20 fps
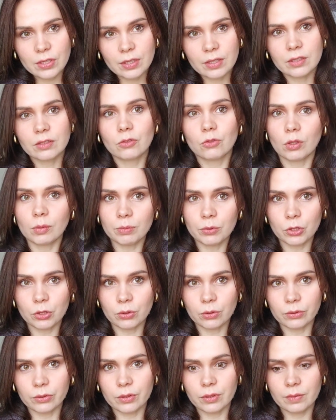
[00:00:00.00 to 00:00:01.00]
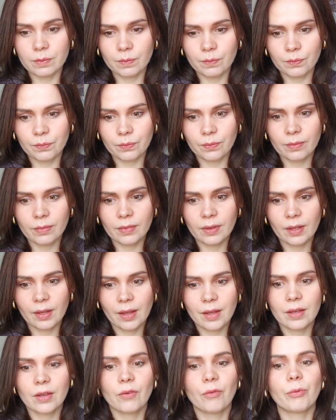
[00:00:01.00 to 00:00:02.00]
are drop shoulder,
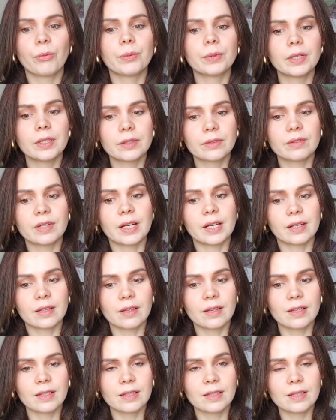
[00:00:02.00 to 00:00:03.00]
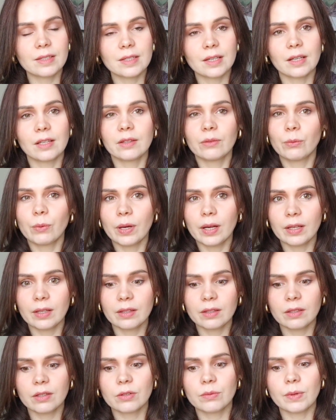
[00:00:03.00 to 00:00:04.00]
3 raglans, and
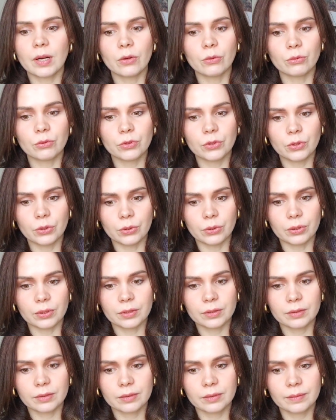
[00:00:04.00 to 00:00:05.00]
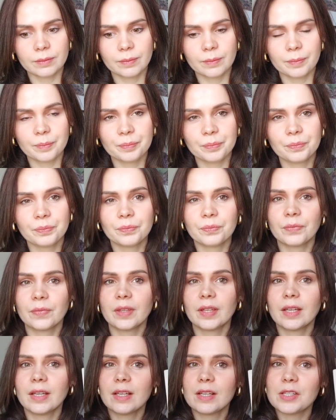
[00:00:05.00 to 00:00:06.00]
1 round yoke.
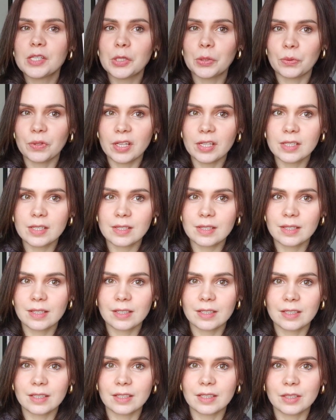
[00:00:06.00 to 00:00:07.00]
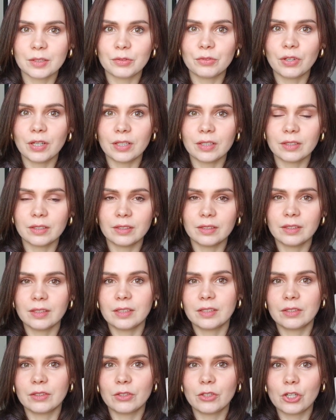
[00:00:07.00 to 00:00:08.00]
So that's the fun
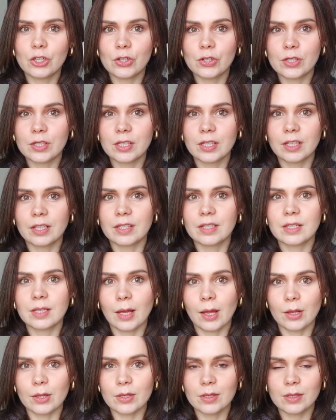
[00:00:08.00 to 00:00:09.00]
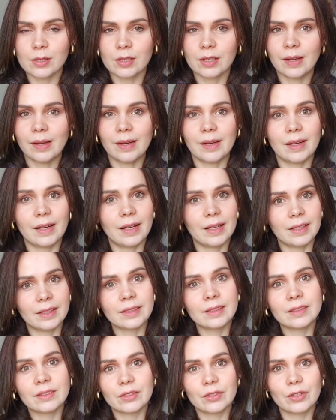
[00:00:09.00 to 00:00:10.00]
and interesting stats.
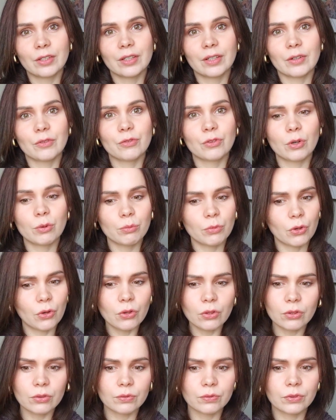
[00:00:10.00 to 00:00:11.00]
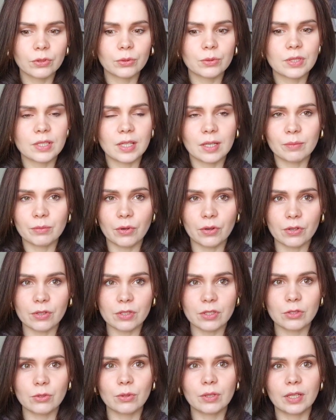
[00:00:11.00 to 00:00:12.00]
And from all of those
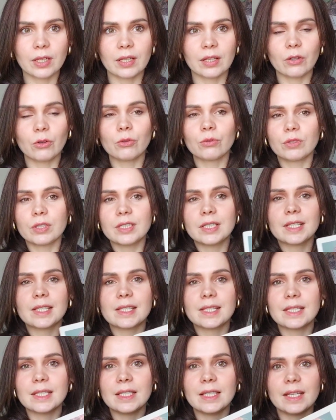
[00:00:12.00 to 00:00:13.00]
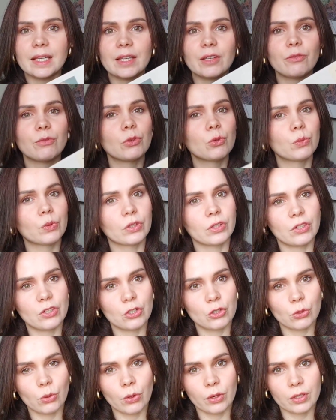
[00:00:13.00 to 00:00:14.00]
numbers, you can already see if you will
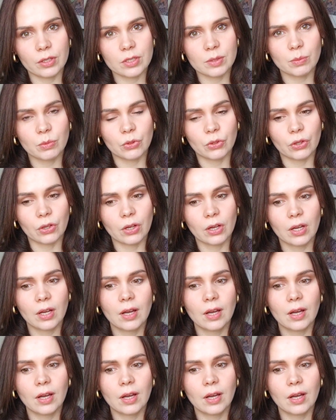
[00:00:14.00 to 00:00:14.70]
enjoy this book.